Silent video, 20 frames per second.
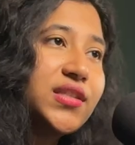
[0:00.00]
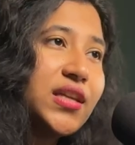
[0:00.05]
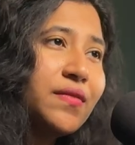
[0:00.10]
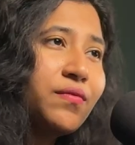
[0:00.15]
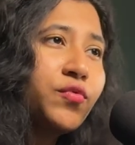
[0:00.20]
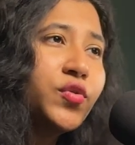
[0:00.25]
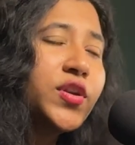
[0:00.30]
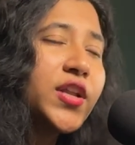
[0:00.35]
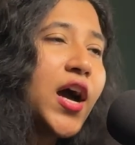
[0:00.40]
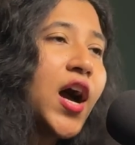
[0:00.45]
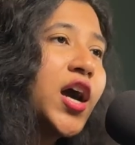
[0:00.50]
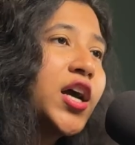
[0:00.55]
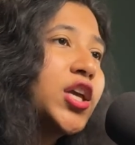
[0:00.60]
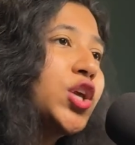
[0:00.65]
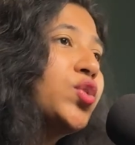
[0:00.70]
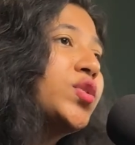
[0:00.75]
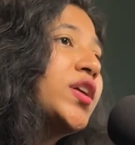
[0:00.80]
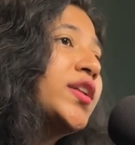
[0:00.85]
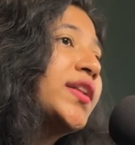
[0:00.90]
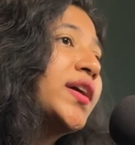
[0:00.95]
Some would
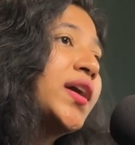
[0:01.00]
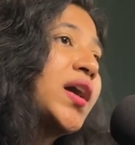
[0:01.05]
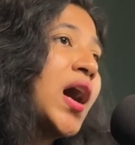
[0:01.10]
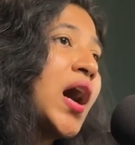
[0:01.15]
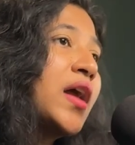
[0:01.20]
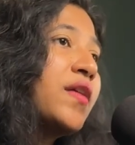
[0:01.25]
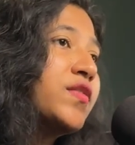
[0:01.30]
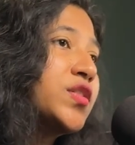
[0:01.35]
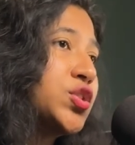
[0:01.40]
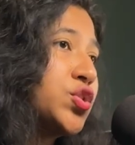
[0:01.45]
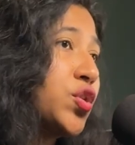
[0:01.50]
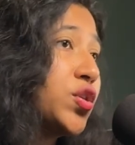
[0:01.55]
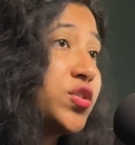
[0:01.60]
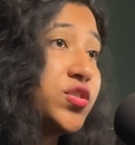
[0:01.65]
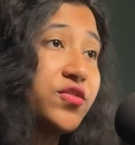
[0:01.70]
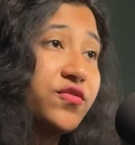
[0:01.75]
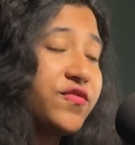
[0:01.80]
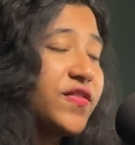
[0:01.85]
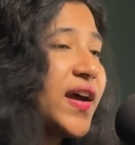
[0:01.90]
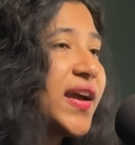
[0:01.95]
argue that the car was
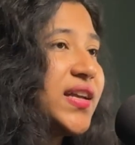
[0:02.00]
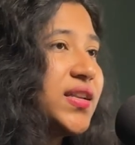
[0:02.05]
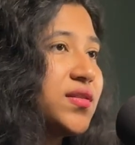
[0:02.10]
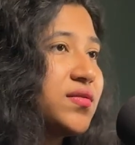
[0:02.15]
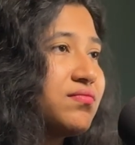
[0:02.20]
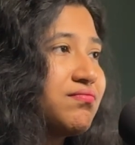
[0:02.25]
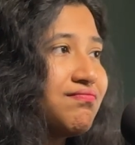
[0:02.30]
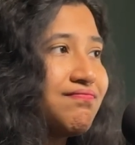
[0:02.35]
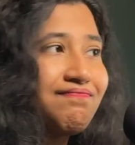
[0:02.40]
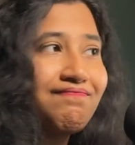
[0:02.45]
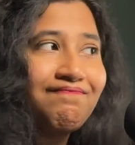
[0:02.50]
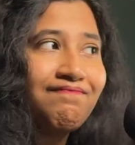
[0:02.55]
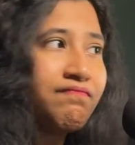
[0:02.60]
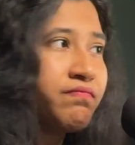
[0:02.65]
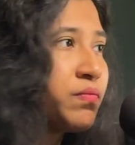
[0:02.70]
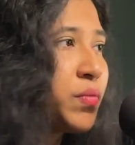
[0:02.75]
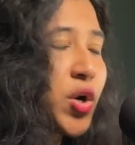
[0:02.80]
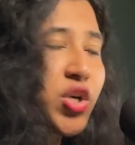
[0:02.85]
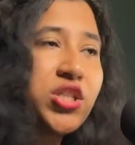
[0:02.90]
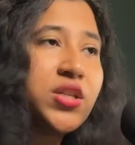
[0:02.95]
not refined.
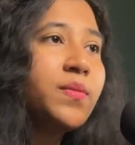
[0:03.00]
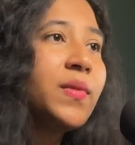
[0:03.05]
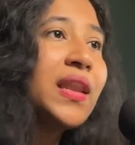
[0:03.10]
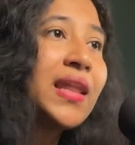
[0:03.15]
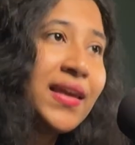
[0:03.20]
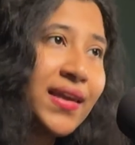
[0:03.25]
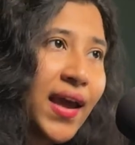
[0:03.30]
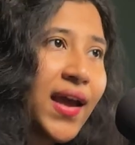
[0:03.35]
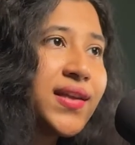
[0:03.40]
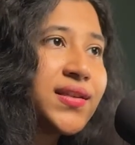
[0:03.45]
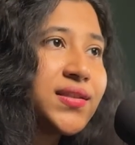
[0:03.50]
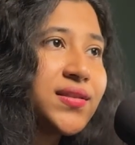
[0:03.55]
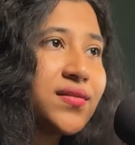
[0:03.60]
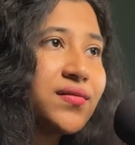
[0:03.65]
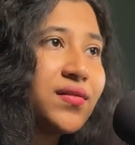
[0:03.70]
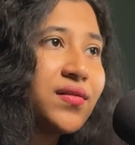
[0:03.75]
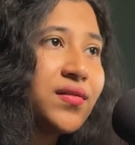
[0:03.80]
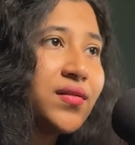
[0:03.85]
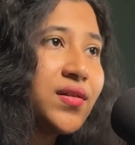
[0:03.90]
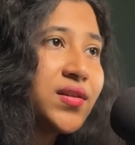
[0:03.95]
Possibly,
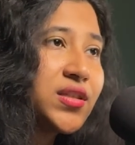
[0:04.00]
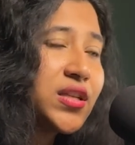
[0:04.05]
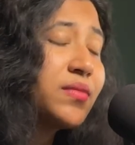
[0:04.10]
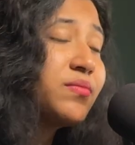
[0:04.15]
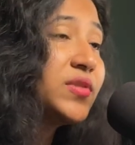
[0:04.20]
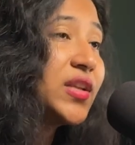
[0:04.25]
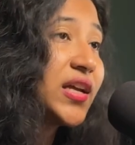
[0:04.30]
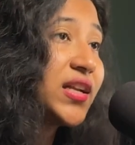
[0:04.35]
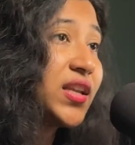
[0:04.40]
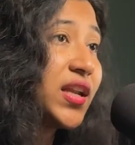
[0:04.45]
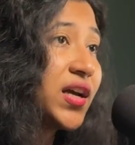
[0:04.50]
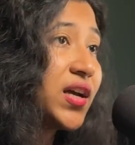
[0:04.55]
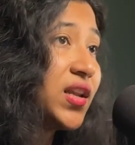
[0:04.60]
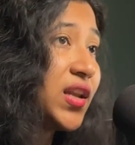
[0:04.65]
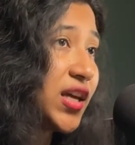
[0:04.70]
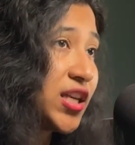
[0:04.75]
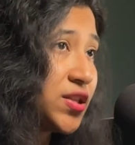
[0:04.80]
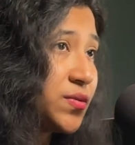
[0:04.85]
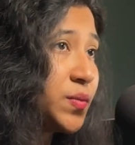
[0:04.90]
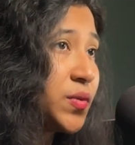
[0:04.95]
yes, some
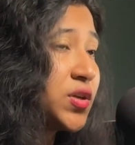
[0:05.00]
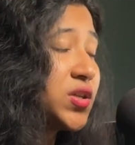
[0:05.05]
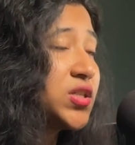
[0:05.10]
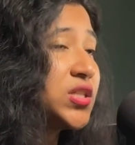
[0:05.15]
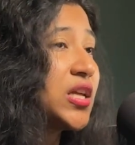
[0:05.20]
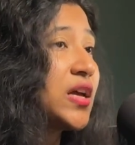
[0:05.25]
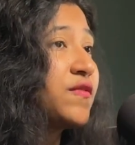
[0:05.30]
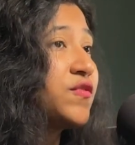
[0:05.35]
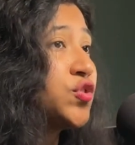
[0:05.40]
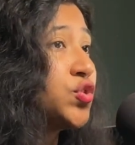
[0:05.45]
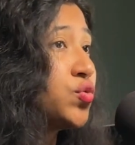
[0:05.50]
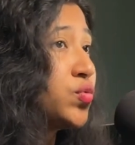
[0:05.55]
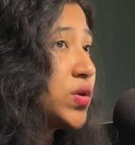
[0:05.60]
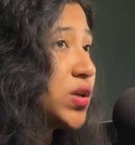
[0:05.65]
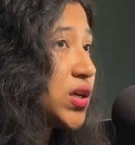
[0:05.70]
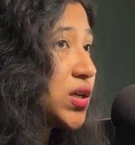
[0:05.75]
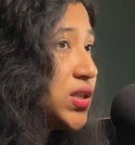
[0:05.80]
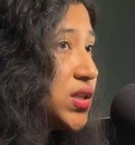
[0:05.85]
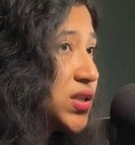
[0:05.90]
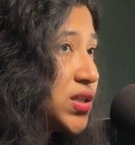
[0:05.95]
technical experts have
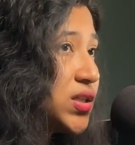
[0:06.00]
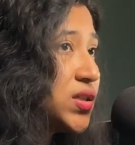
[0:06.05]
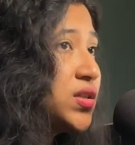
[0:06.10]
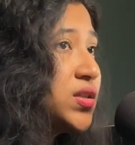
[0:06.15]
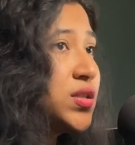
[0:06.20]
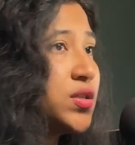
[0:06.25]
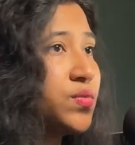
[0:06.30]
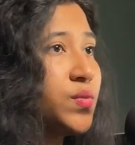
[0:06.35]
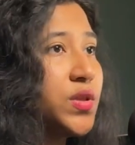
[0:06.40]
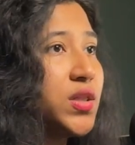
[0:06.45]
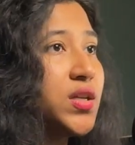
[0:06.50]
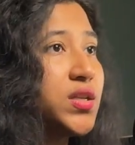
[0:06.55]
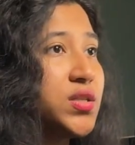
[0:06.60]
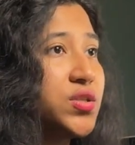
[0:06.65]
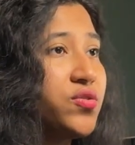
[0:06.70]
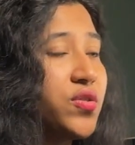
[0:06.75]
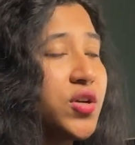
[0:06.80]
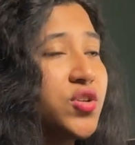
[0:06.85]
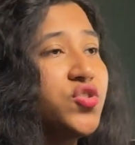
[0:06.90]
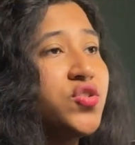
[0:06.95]
shown concerns with the
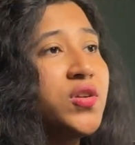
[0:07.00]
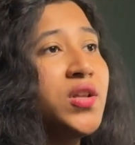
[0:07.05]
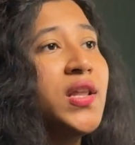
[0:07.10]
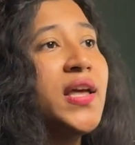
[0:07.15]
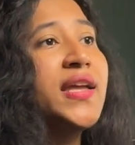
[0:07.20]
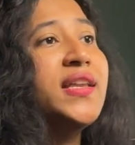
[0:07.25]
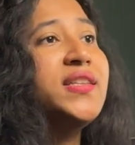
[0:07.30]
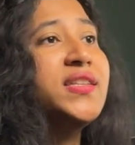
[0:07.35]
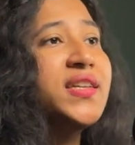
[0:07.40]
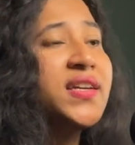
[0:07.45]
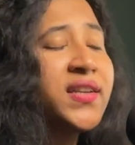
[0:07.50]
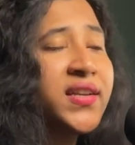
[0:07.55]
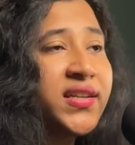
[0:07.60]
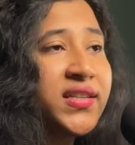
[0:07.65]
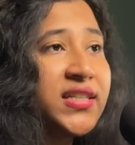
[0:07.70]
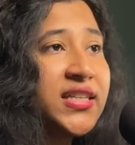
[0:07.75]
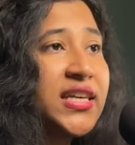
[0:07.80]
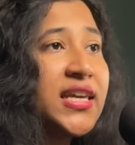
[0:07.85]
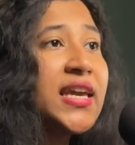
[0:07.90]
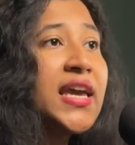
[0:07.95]
structural
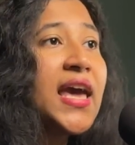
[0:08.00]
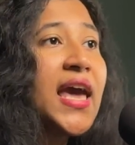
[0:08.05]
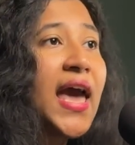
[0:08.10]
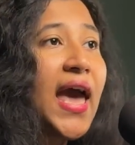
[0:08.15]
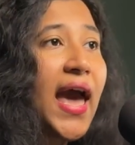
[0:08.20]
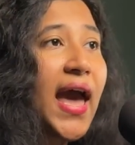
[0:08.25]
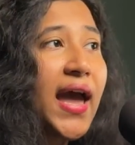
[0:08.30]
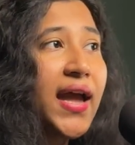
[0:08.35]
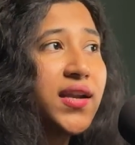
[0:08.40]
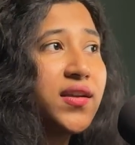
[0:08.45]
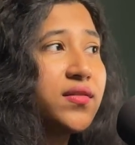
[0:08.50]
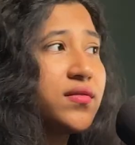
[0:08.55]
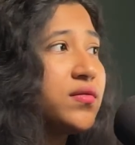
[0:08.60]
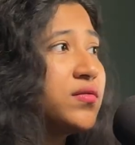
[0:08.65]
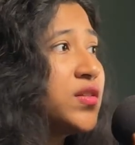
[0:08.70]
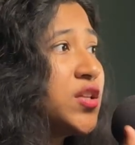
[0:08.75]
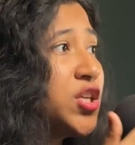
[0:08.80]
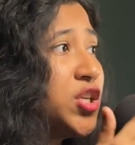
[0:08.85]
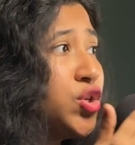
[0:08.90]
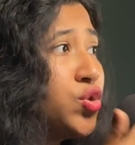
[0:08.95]
integrity and
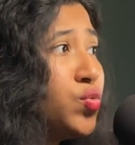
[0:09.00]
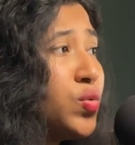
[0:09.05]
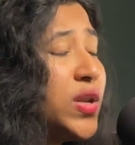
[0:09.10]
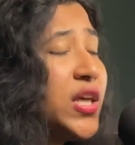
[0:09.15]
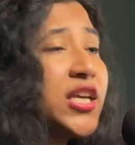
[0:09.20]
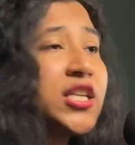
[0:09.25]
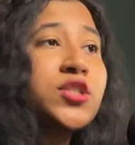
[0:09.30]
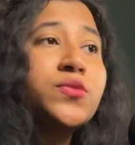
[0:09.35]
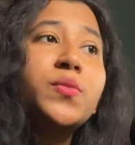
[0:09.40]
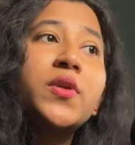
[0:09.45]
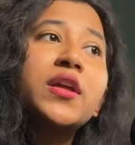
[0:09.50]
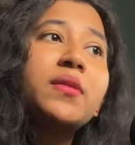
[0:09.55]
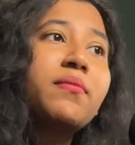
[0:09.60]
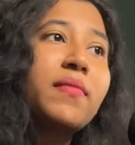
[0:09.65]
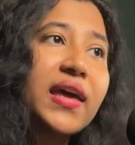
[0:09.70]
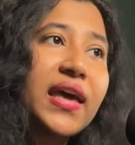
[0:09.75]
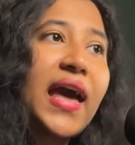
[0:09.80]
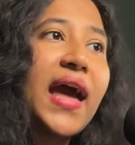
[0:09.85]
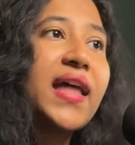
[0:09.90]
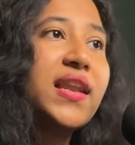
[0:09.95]
the unique spring
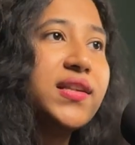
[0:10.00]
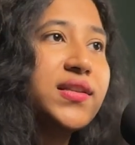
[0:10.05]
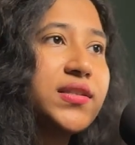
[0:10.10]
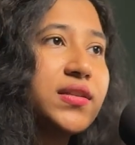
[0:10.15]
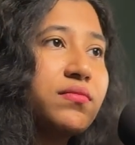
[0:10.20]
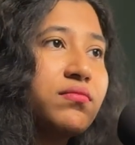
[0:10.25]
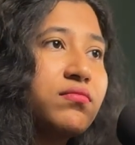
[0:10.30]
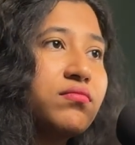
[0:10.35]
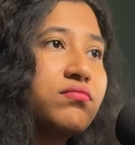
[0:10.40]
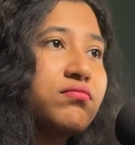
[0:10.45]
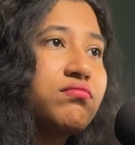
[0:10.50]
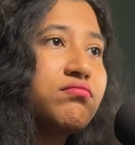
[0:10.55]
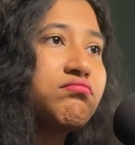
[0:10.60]
mechanism.